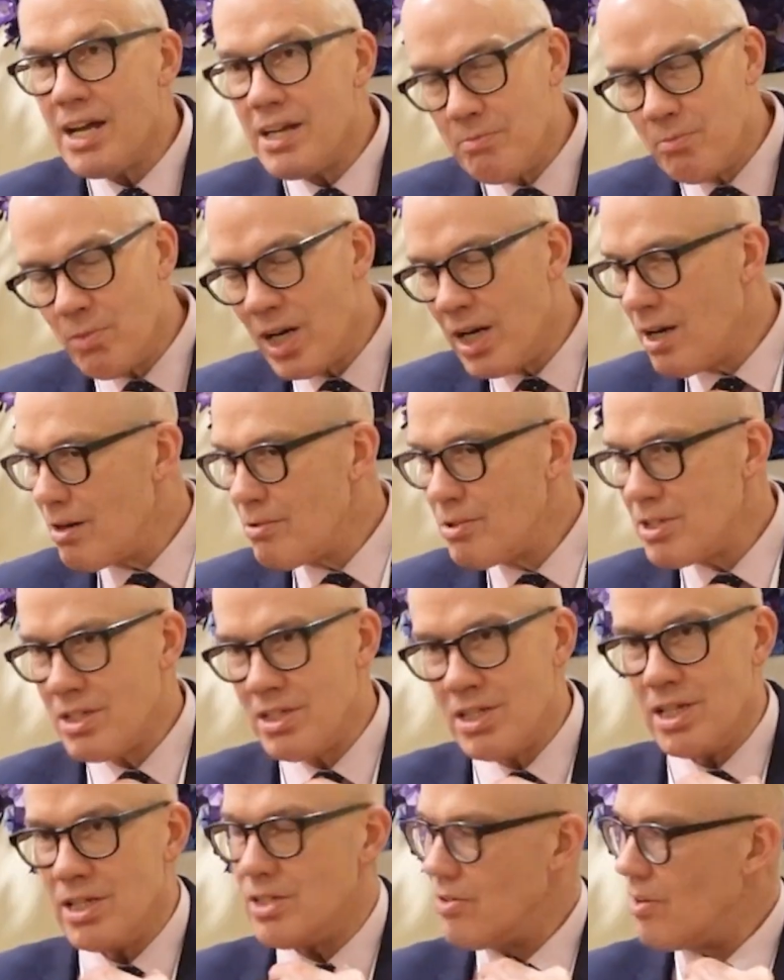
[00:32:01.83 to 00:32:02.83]
When I was a
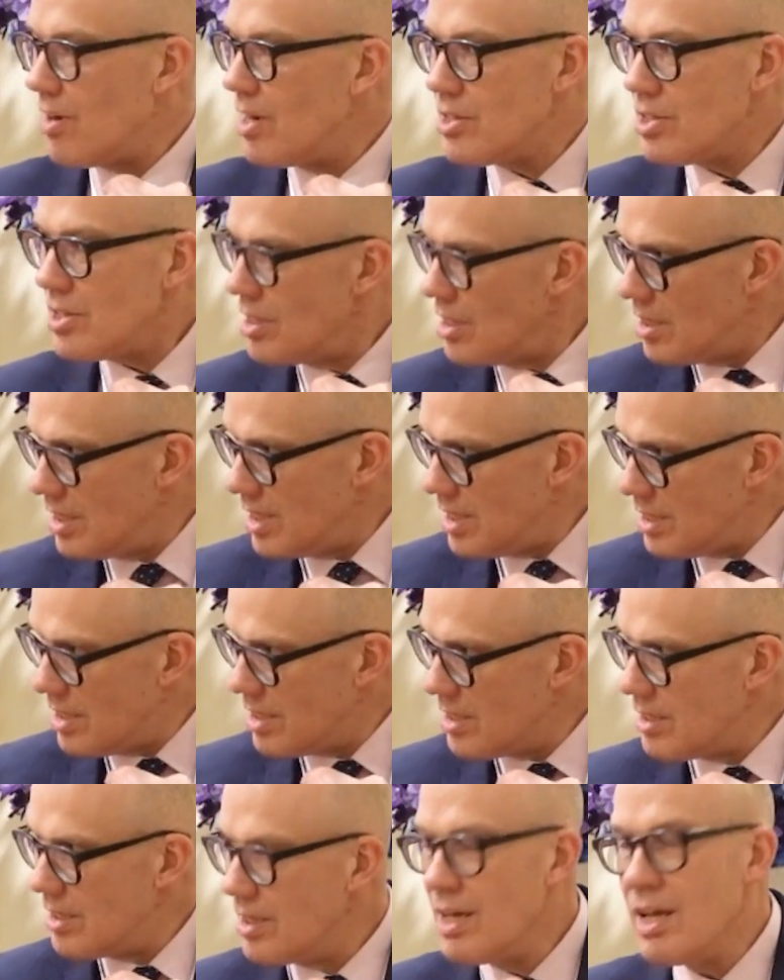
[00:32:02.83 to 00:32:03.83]
teacher, I certainly
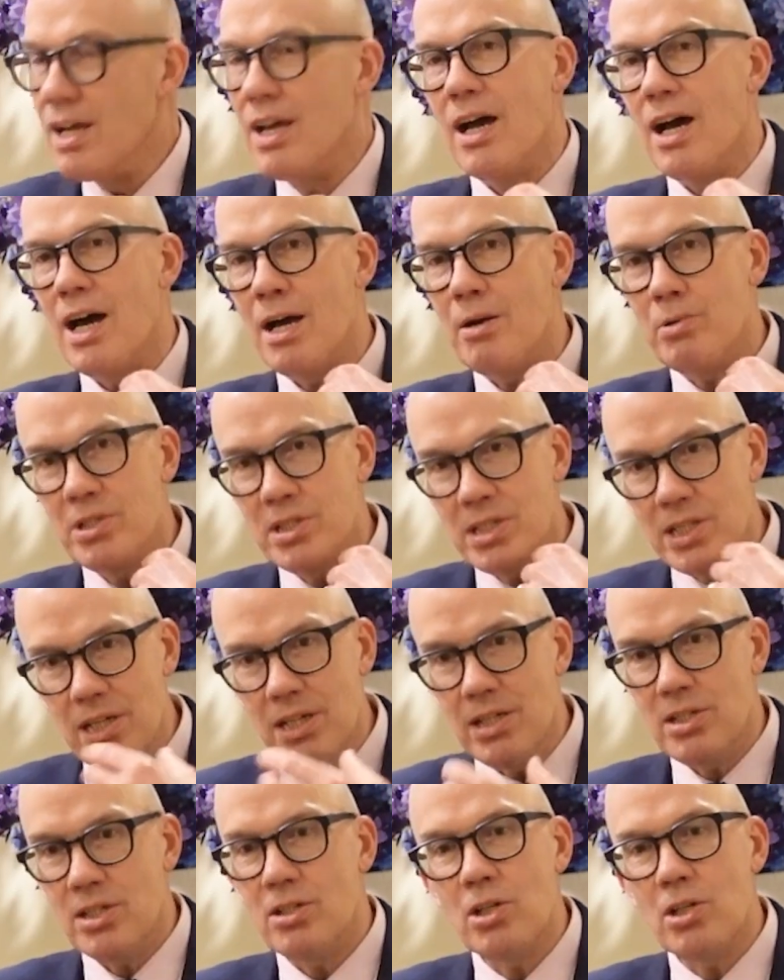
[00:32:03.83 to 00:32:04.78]
didn't. I would teach a